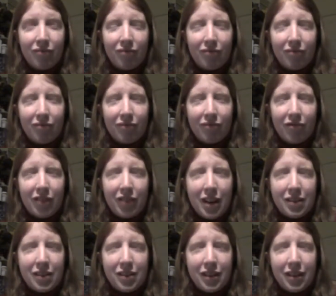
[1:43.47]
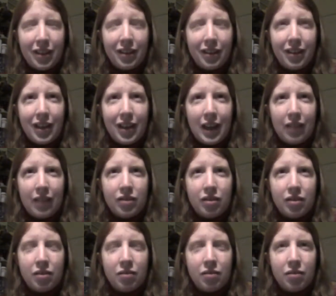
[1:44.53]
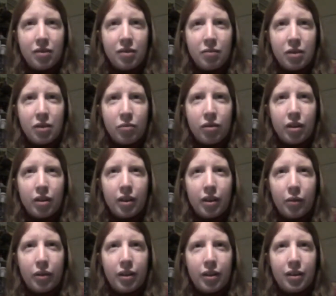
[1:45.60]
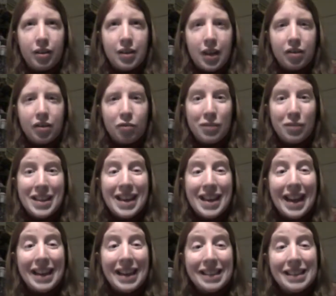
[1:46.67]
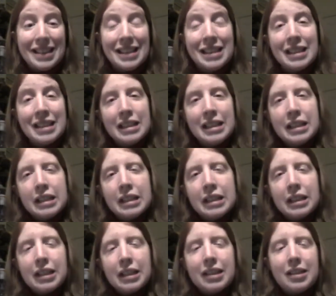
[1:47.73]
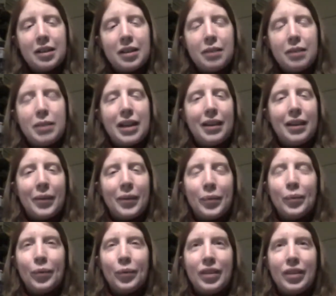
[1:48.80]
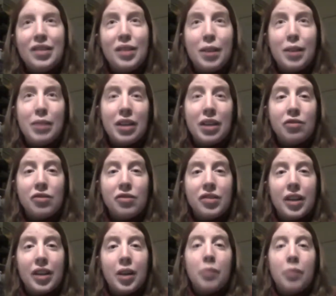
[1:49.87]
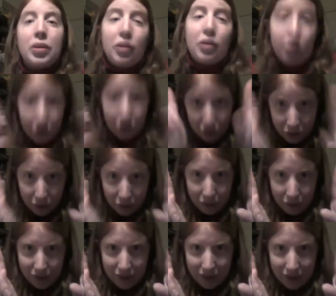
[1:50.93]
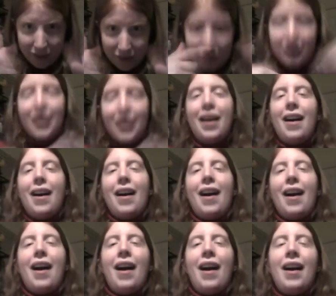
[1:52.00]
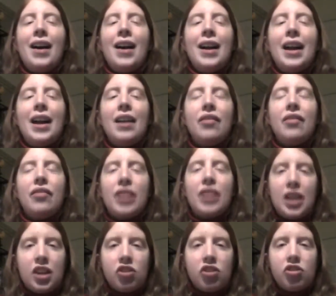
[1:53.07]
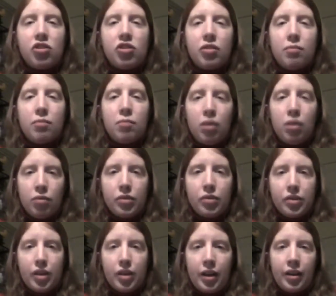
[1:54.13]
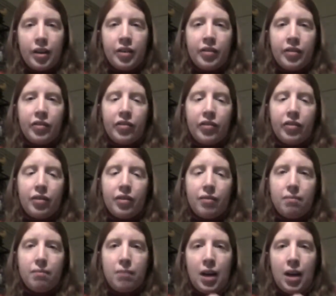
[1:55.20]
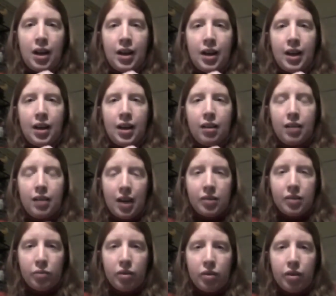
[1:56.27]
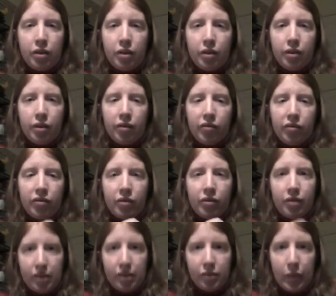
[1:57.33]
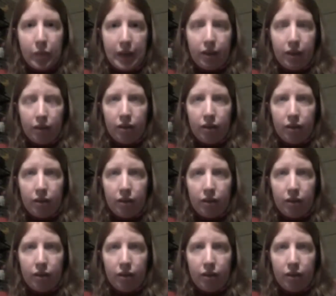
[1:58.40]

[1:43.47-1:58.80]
frazzling. I have to do so much work within the next 3 days. This is gonna be this is gonna be interesting. But the good news is I have finished most of my classwork for this week.